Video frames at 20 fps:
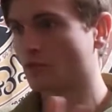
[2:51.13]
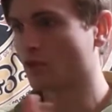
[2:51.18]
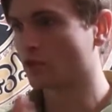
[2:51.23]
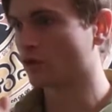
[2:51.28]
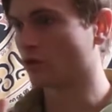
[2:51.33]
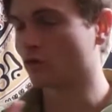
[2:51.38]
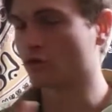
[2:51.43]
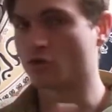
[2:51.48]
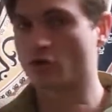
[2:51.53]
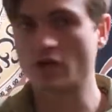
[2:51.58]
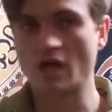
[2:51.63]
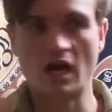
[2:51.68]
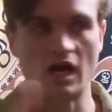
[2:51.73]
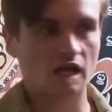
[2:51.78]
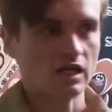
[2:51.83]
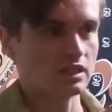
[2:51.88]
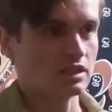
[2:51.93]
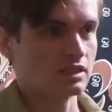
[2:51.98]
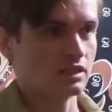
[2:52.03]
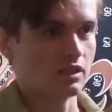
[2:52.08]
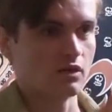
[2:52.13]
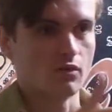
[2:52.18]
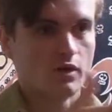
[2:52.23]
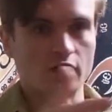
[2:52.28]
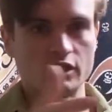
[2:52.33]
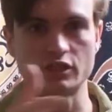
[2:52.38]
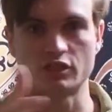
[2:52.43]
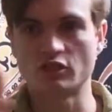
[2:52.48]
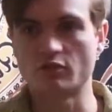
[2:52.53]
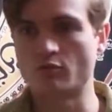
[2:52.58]
you're constantly
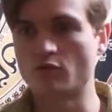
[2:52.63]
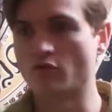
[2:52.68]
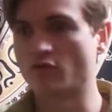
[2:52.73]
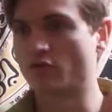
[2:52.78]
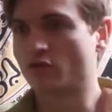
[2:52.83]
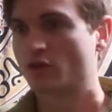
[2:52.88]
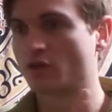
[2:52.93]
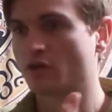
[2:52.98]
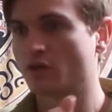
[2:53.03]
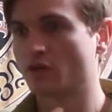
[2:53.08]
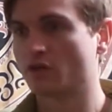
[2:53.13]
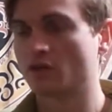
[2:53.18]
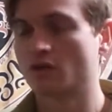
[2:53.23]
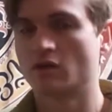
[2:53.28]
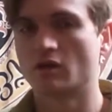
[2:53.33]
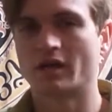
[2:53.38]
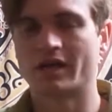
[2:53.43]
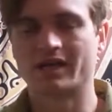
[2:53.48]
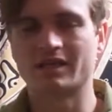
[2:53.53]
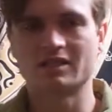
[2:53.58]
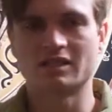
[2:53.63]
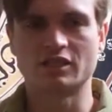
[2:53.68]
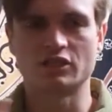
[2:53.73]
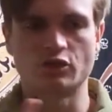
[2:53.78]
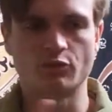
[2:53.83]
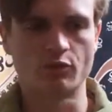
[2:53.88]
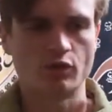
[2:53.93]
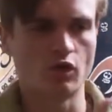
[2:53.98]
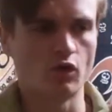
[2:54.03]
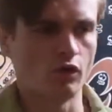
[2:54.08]
watching the movie. I guess I
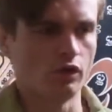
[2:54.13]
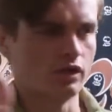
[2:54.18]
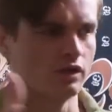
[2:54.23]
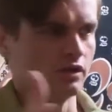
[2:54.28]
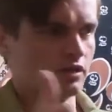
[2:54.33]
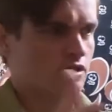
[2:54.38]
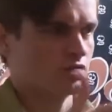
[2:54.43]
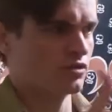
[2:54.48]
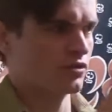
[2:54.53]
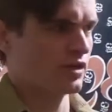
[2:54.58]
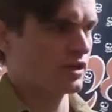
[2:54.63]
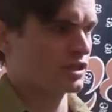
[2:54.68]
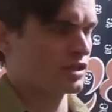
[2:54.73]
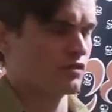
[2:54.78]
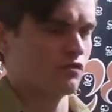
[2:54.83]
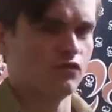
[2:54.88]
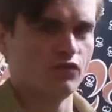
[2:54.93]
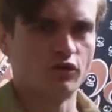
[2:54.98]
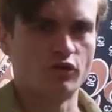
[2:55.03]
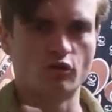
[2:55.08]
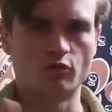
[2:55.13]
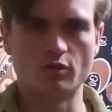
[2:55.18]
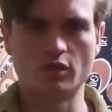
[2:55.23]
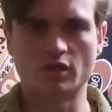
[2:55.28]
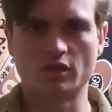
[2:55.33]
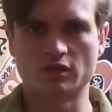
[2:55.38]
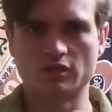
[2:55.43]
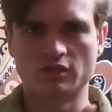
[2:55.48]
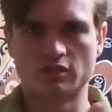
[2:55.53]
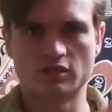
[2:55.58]
should be going in this direction for you
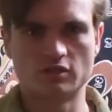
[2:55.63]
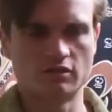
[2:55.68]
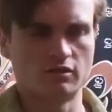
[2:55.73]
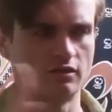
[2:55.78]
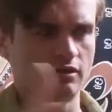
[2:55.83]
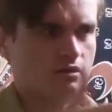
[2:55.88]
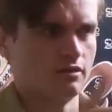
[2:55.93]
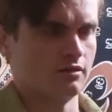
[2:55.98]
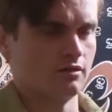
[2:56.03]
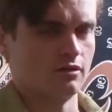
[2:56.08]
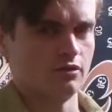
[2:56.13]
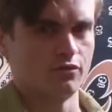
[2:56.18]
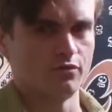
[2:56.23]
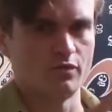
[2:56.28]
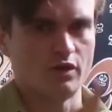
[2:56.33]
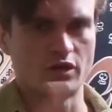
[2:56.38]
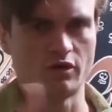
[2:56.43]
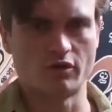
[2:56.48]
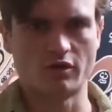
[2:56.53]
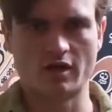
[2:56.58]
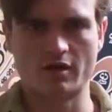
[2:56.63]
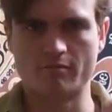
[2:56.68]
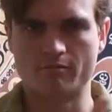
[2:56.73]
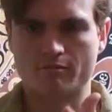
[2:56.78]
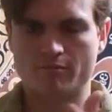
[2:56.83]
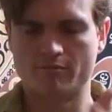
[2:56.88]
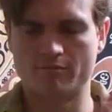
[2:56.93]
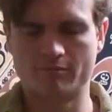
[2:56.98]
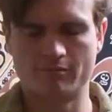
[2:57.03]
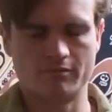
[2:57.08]
because
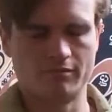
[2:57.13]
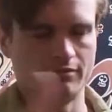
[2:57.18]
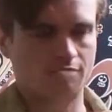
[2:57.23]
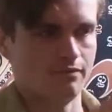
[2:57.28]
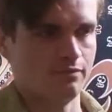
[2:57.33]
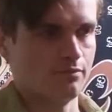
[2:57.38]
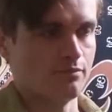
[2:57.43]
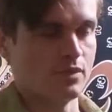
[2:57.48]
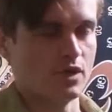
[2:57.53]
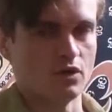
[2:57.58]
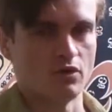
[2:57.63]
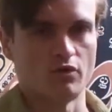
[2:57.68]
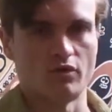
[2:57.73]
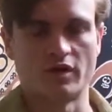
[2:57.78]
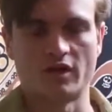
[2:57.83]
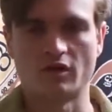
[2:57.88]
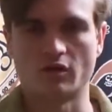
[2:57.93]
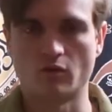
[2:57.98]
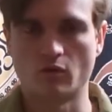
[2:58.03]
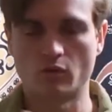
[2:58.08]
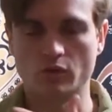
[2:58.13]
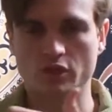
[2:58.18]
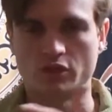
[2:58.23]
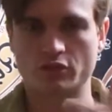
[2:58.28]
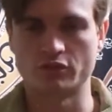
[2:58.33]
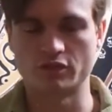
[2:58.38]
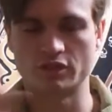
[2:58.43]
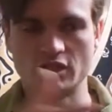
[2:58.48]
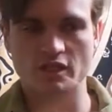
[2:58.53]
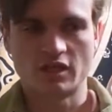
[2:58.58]
I'm mirroring what
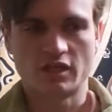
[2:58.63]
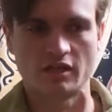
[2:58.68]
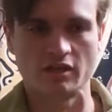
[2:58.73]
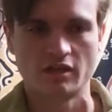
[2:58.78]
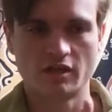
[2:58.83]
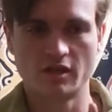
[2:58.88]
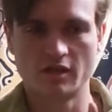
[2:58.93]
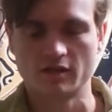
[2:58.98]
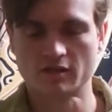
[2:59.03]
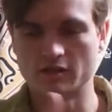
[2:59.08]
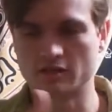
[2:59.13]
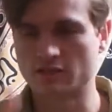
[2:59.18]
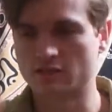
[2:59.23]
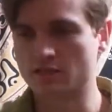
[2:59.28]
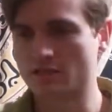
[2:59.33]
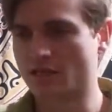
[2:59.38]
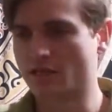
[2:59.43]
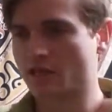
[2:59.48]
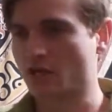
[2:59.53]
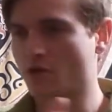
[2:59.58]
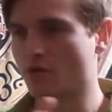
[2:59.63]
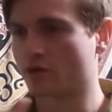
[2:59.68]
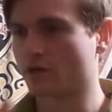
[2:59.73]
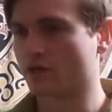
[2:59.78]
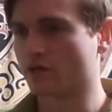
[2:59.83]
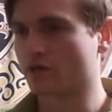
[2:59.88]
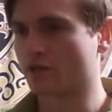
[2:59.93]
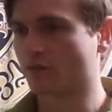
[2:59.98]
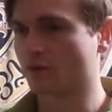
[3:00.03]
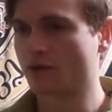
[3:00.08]
you're seeing. This is like going
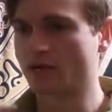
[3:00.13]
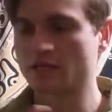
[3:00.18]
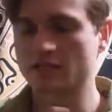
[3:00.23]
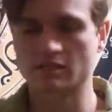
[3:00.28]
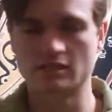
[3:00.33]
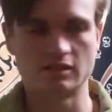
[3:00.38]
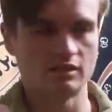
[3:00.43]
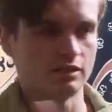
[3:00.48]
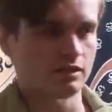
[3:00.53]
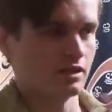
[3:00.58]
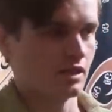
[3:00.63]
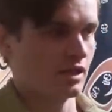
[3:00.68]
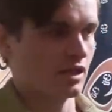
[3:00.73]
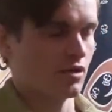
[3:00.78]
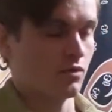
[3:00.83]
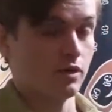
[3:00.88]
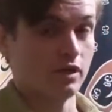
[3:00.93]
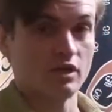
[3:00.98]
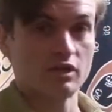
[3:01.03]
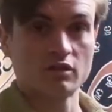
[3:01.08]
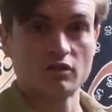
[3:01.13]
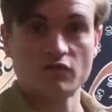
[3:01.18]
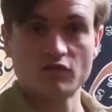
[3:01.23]
into the past. This is like going into